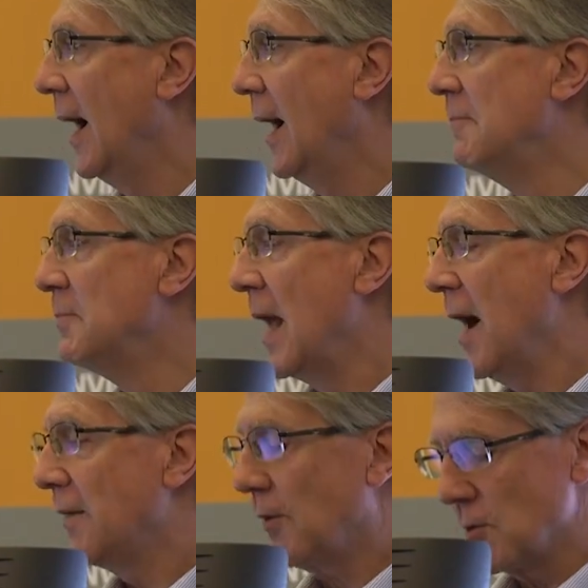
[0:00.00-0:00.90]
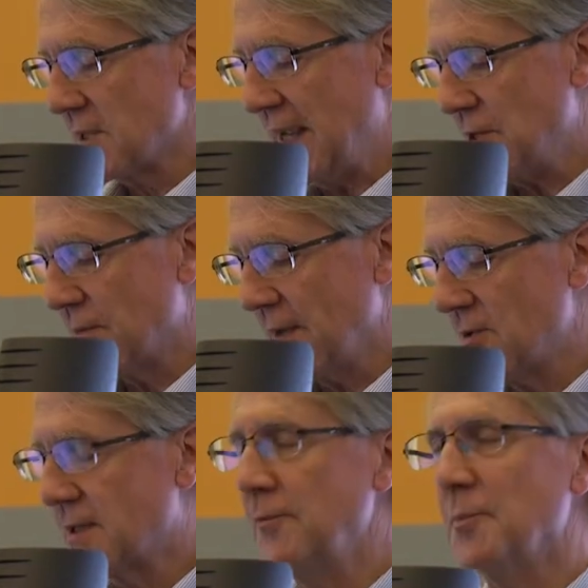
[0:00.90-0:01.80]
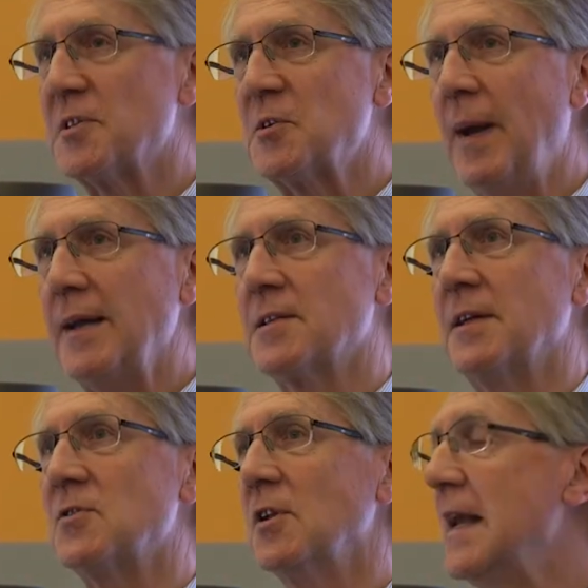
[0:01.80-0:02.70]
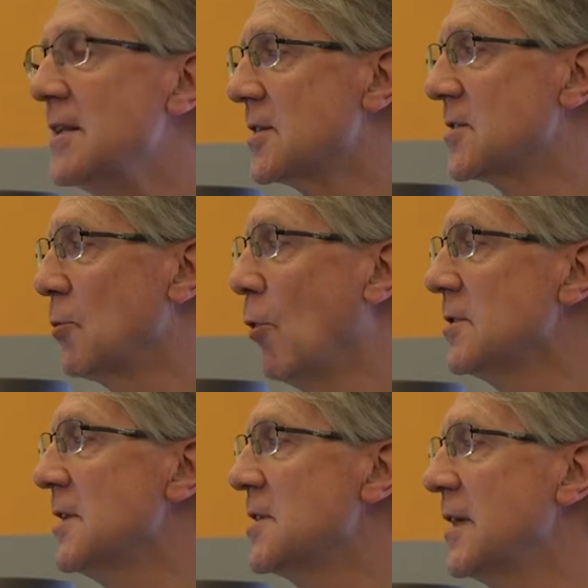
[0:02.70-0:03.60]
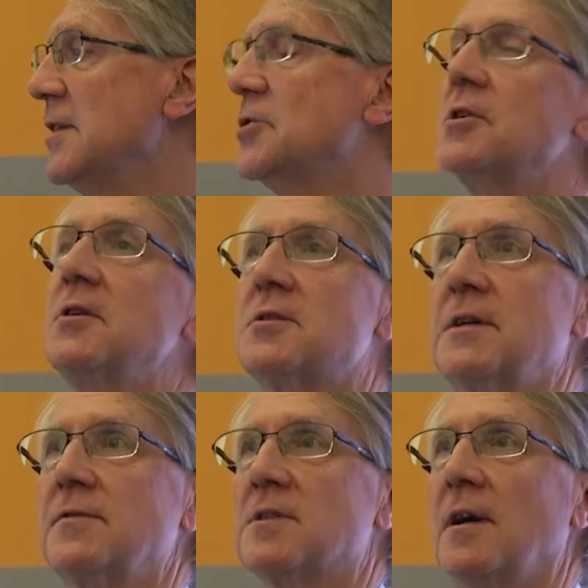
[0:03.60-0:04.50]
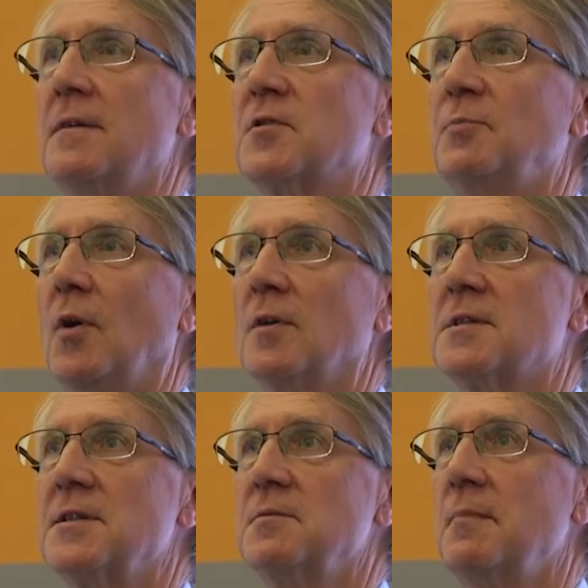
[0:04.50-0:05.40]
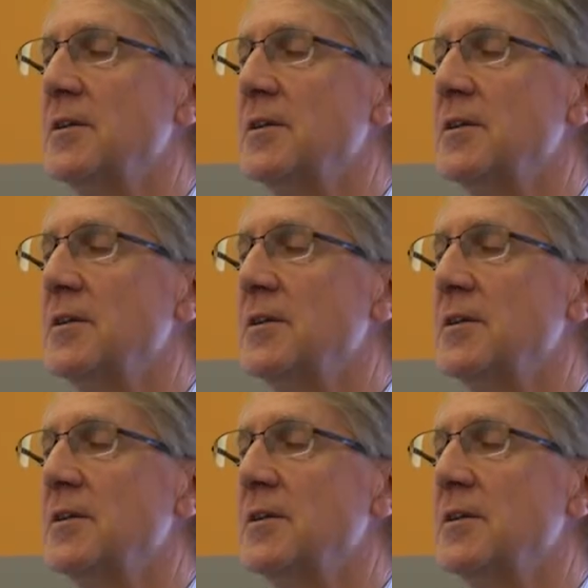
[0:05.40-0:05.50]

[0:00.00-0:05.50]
Um, and of course, each of those different perspectives leads us to wanting to introduce different types of policies and